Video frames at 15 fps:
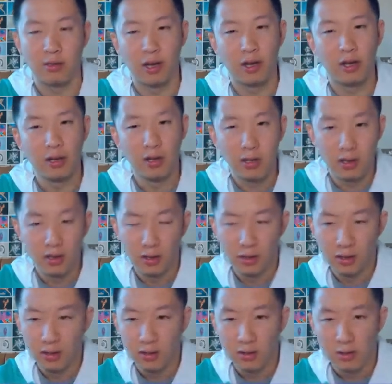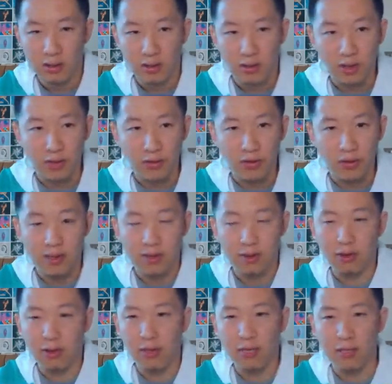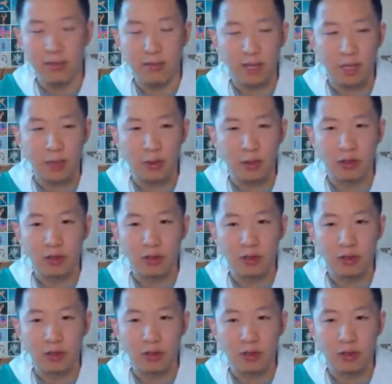Okay. Well, that certainly makes the match more